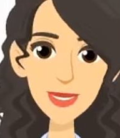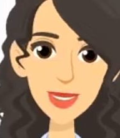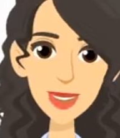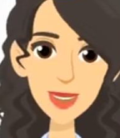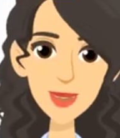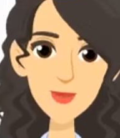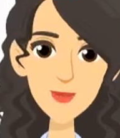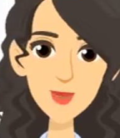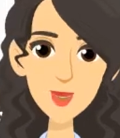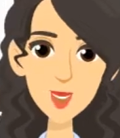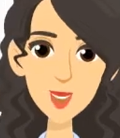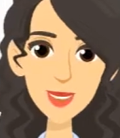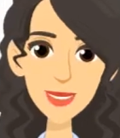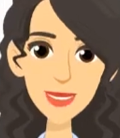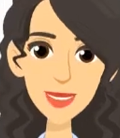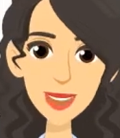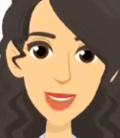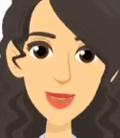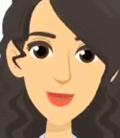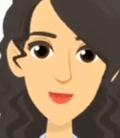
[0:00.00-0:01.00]
The
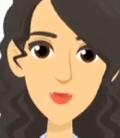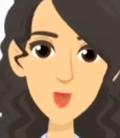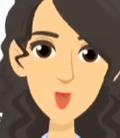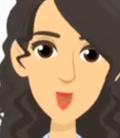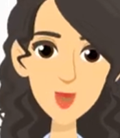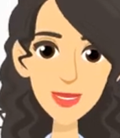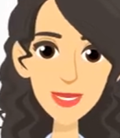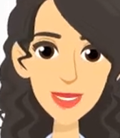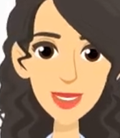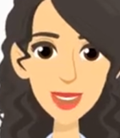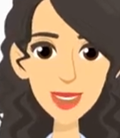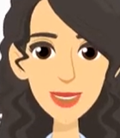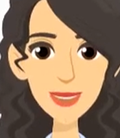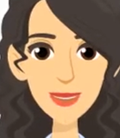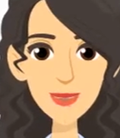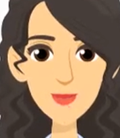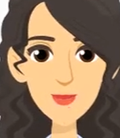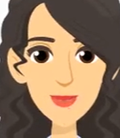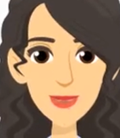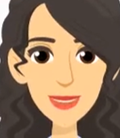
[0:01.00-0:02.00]
output obtained by
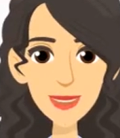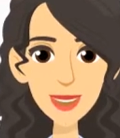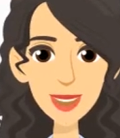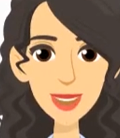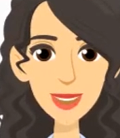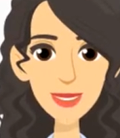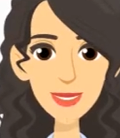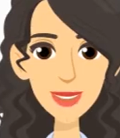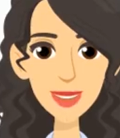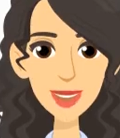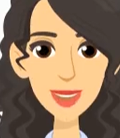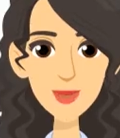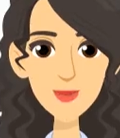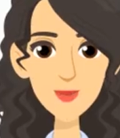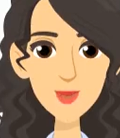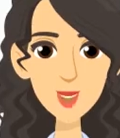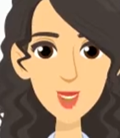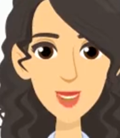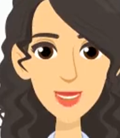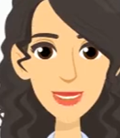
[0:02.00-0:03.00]
CNN model is given
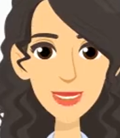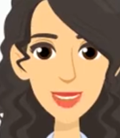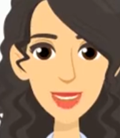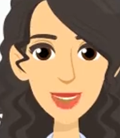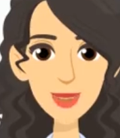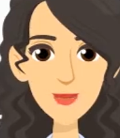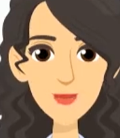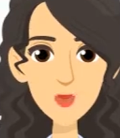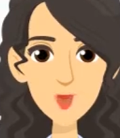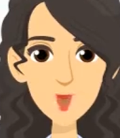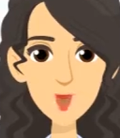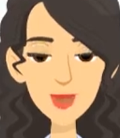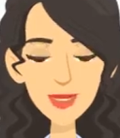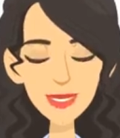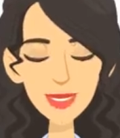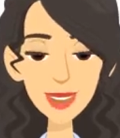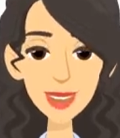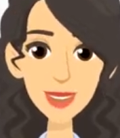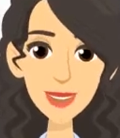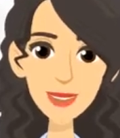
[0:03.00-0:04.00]
to the decision
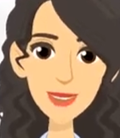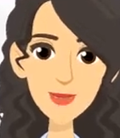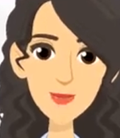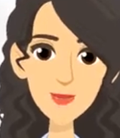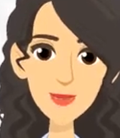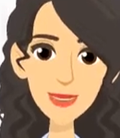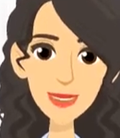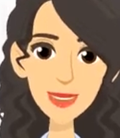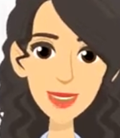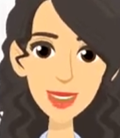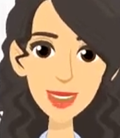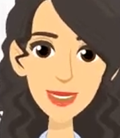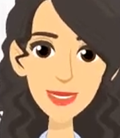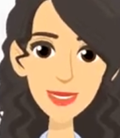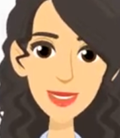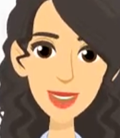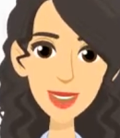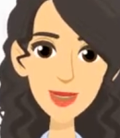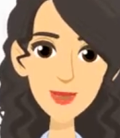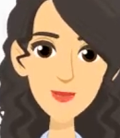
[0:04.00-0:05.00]
tree as 52
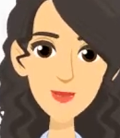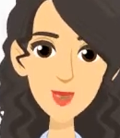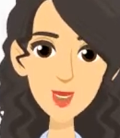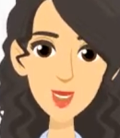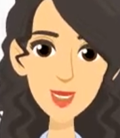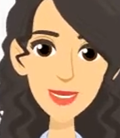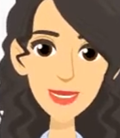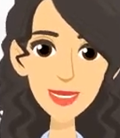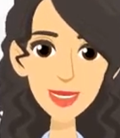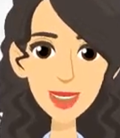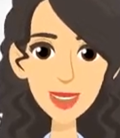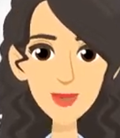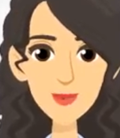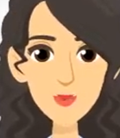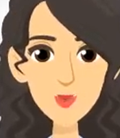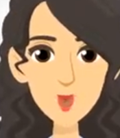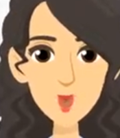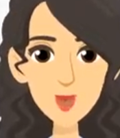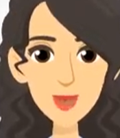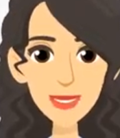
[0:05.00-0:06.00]
features in the form of
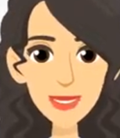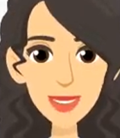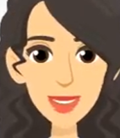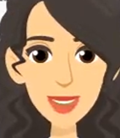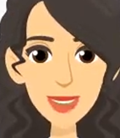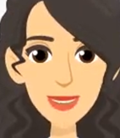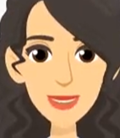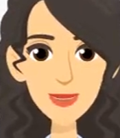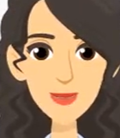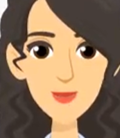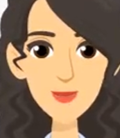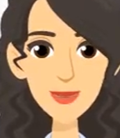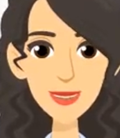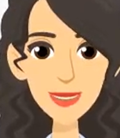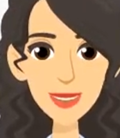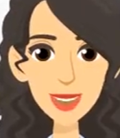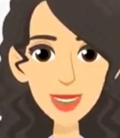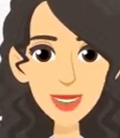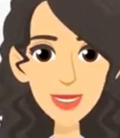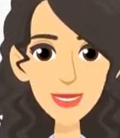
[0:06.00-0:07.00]
numerical value.
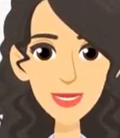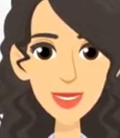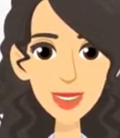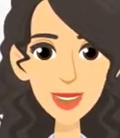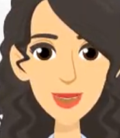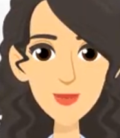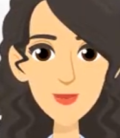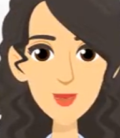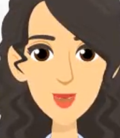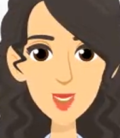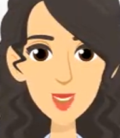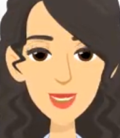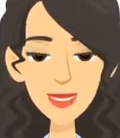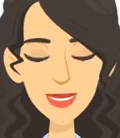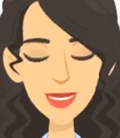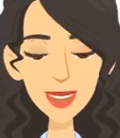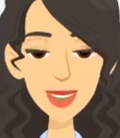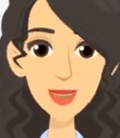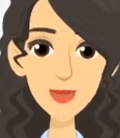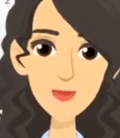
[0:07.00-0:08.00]

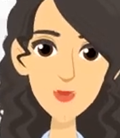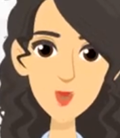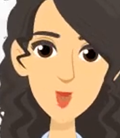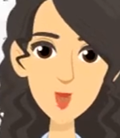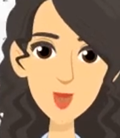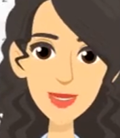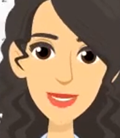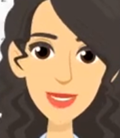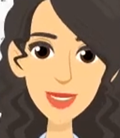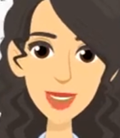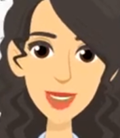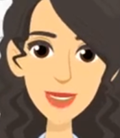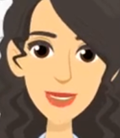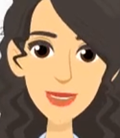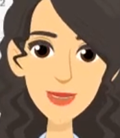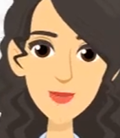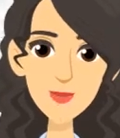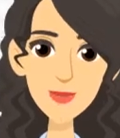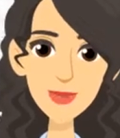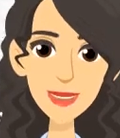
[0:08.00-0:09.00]
Pre-processing of data is
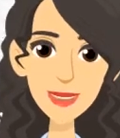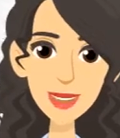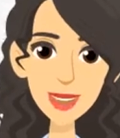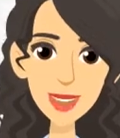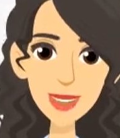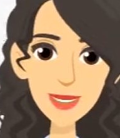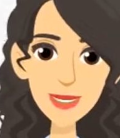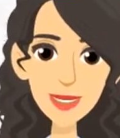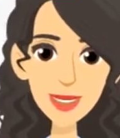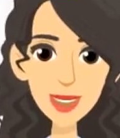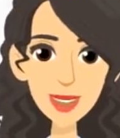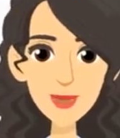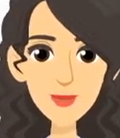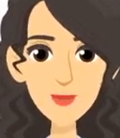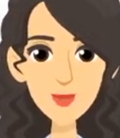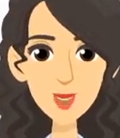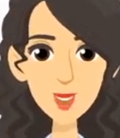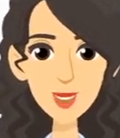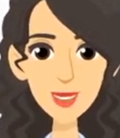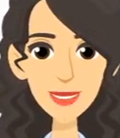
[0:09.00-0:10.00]
done such as
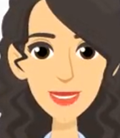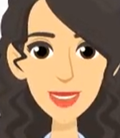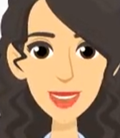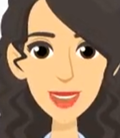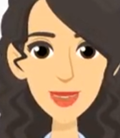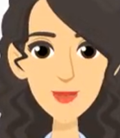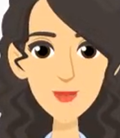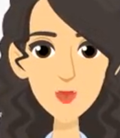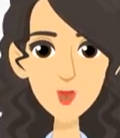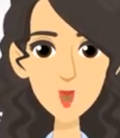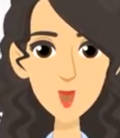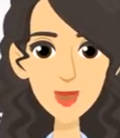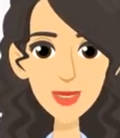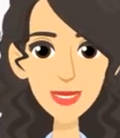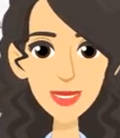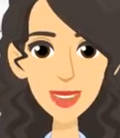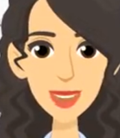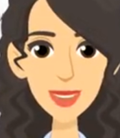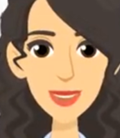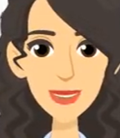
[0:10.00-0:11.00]
gender is divided
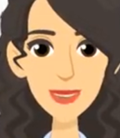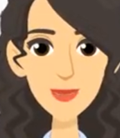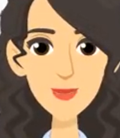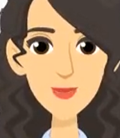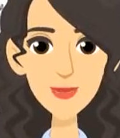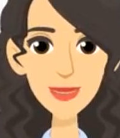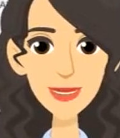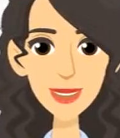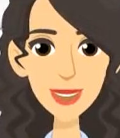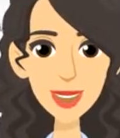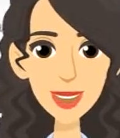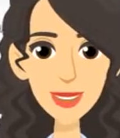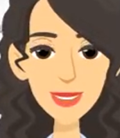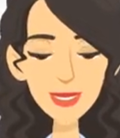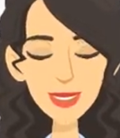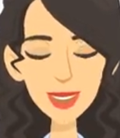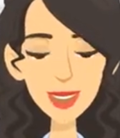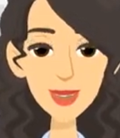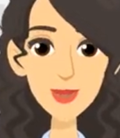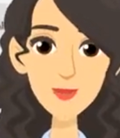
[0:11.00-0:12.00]
into male and female
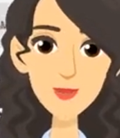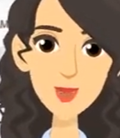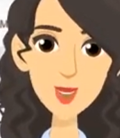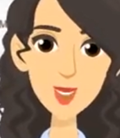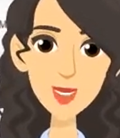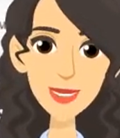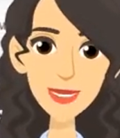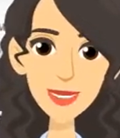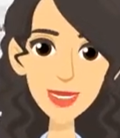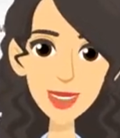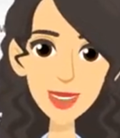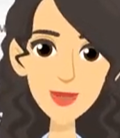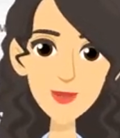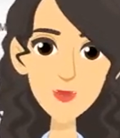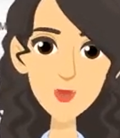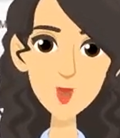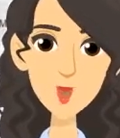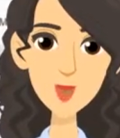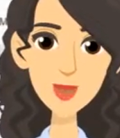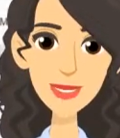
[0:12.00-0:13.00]
and
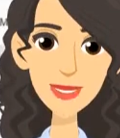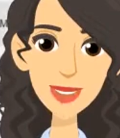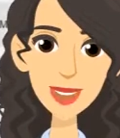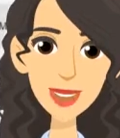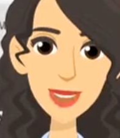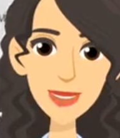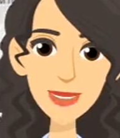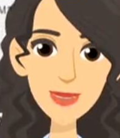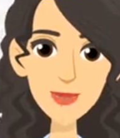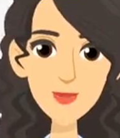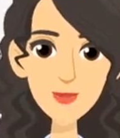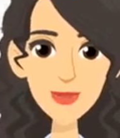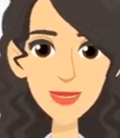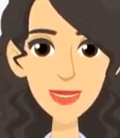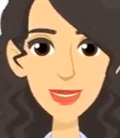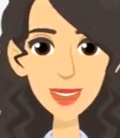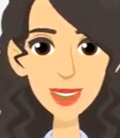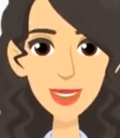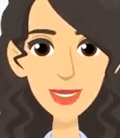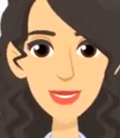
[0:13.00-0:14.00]
localization is divided
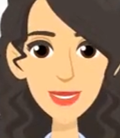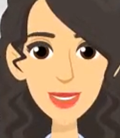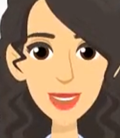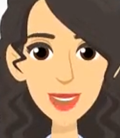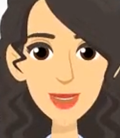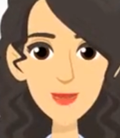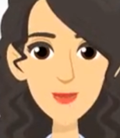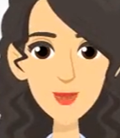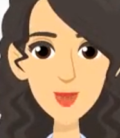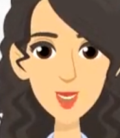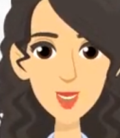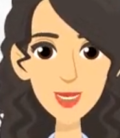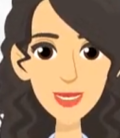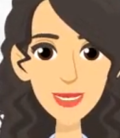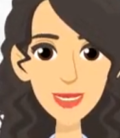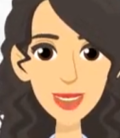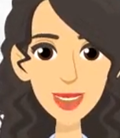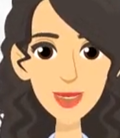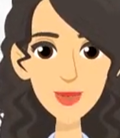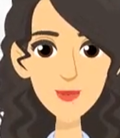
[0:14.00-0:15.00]
into neck,
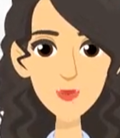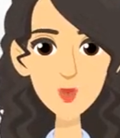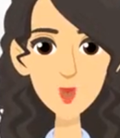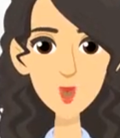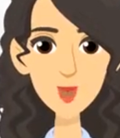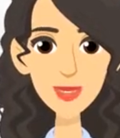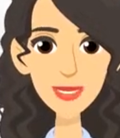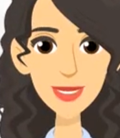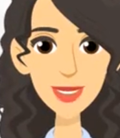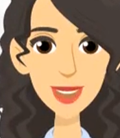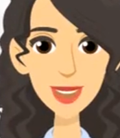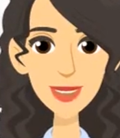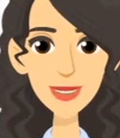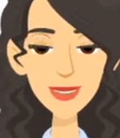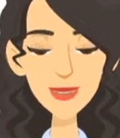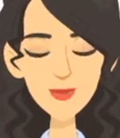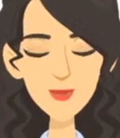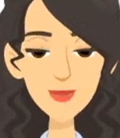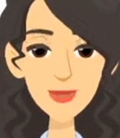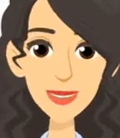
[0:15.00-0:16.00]
face, back,
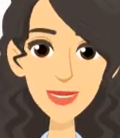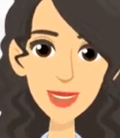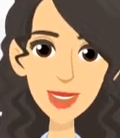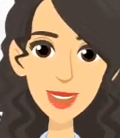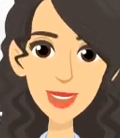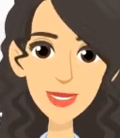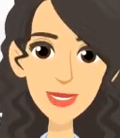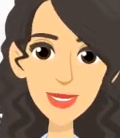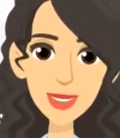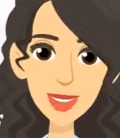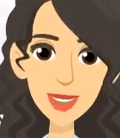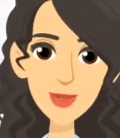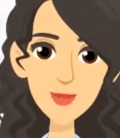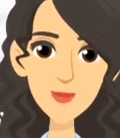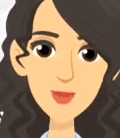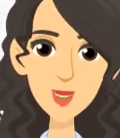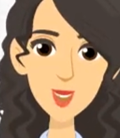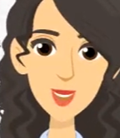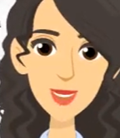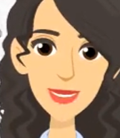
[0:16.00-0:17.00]
etc.
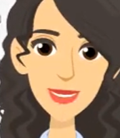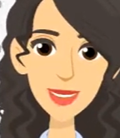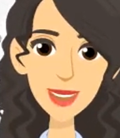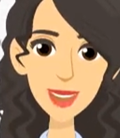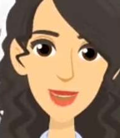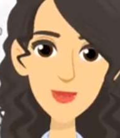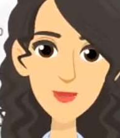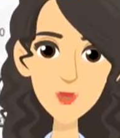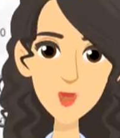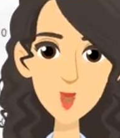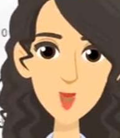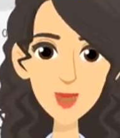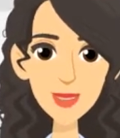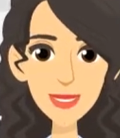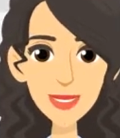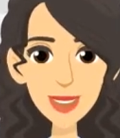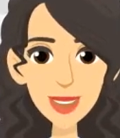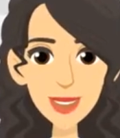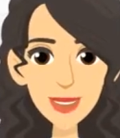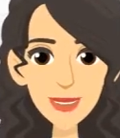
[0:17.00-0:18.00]
Other questions related
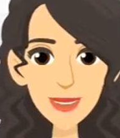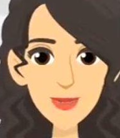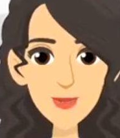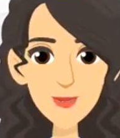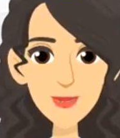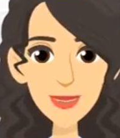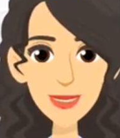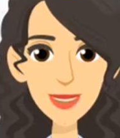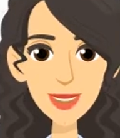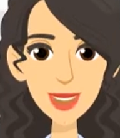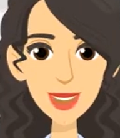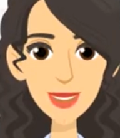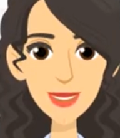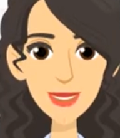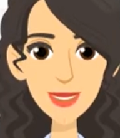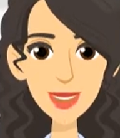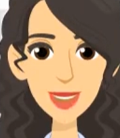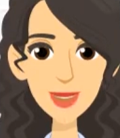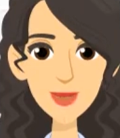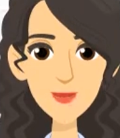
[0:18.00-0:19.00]
to disease is
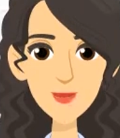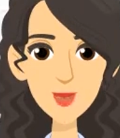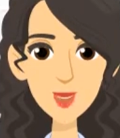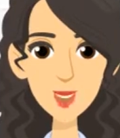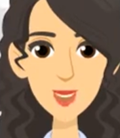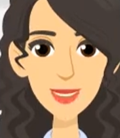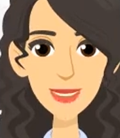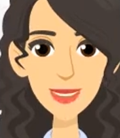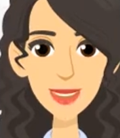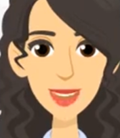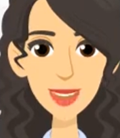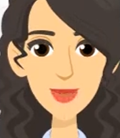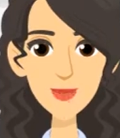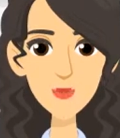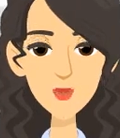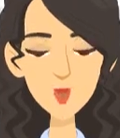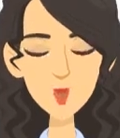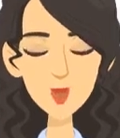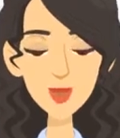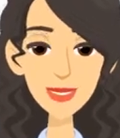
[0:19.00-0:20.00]
asked to the user
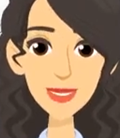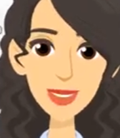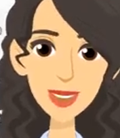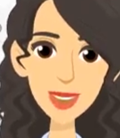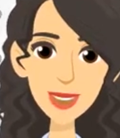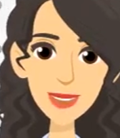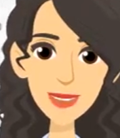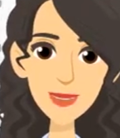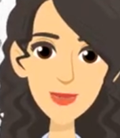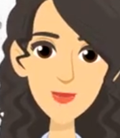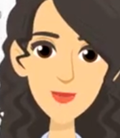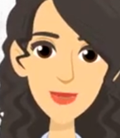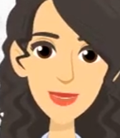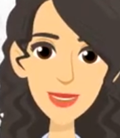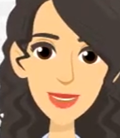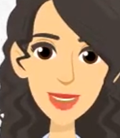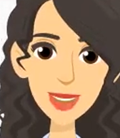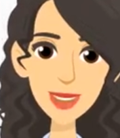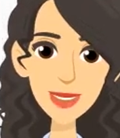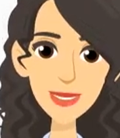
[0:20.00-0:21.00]
and input in
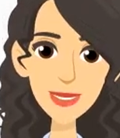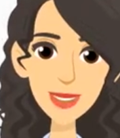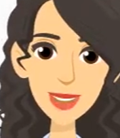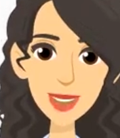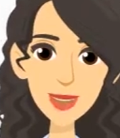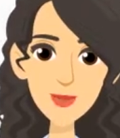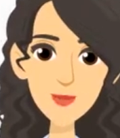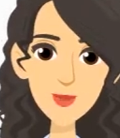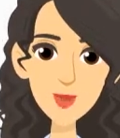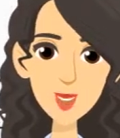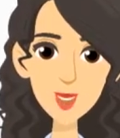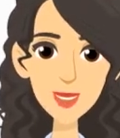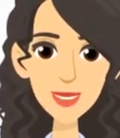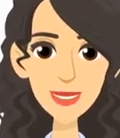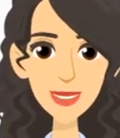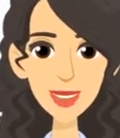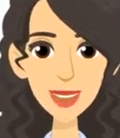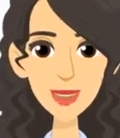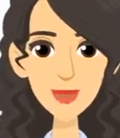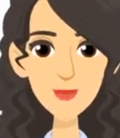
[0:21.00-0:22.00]
the form of 1
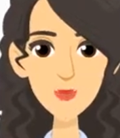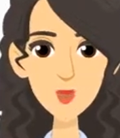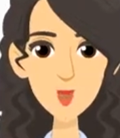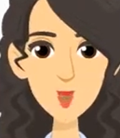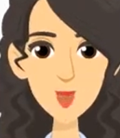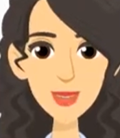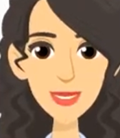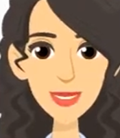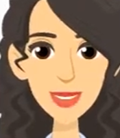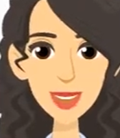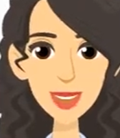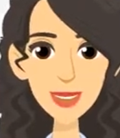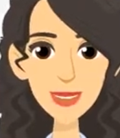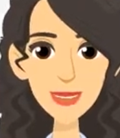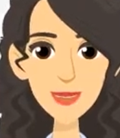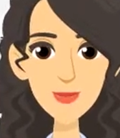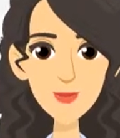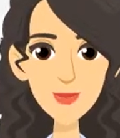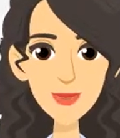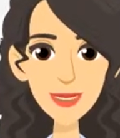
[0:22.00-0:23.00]
and 0 is taken,
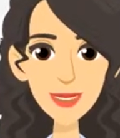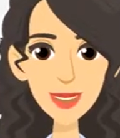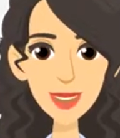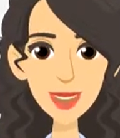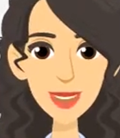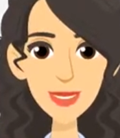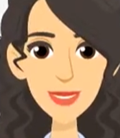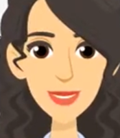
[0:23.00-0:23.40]
which is